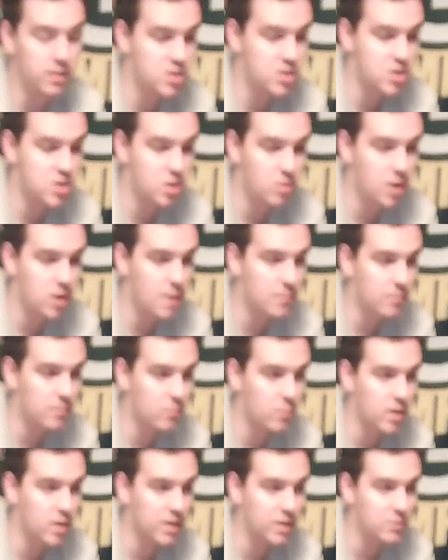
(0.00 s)
showed up
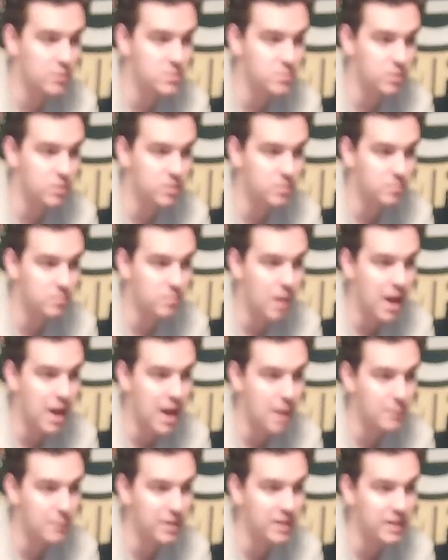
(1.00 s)
when he was with
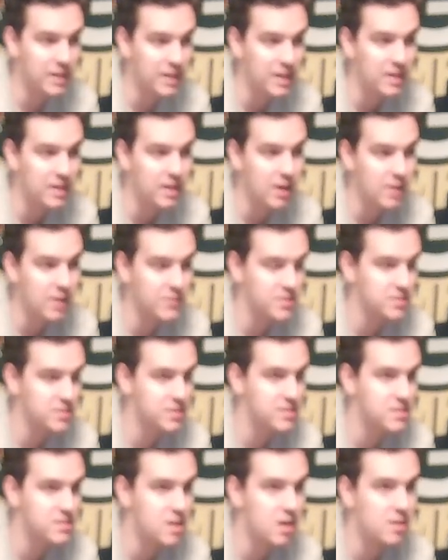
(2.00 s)
Miami Heat. He obviously
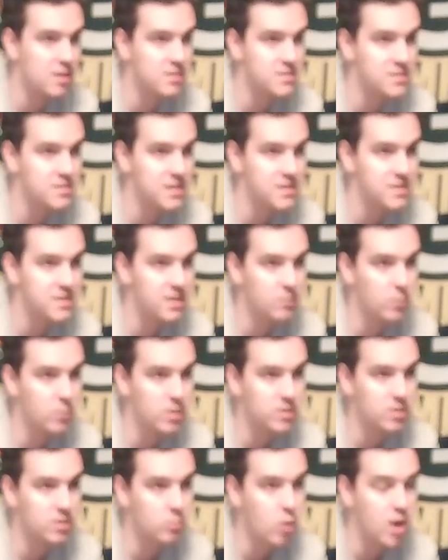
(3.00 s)
started the season
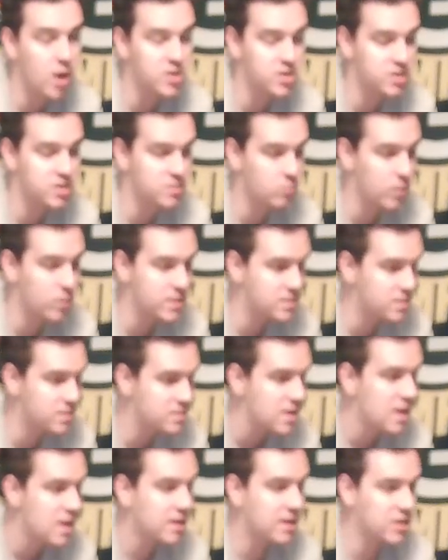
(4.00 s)
with the Washington
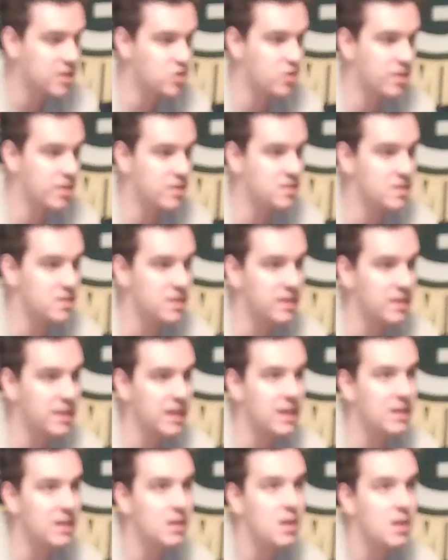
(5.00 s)
Wizards, got traded to the
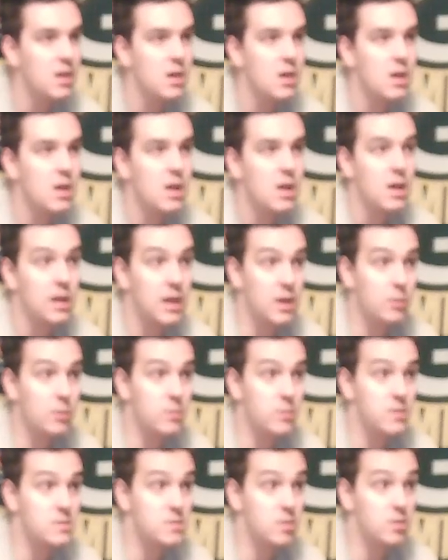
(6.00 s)
Heat. He
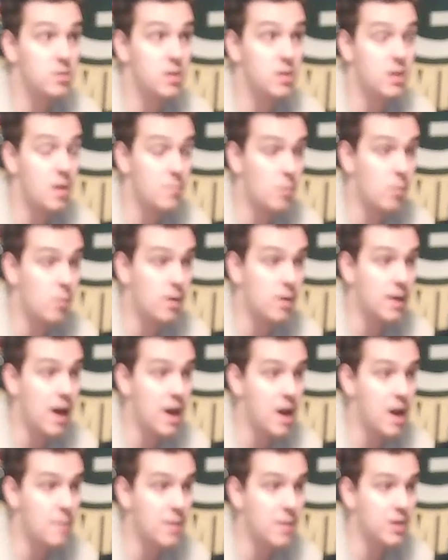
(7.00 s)
was the number one
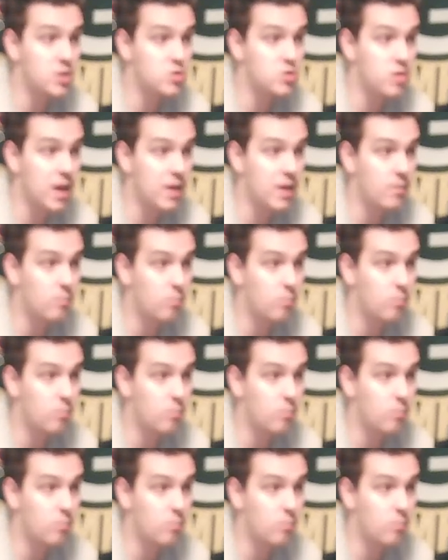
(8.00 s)
guy on my trade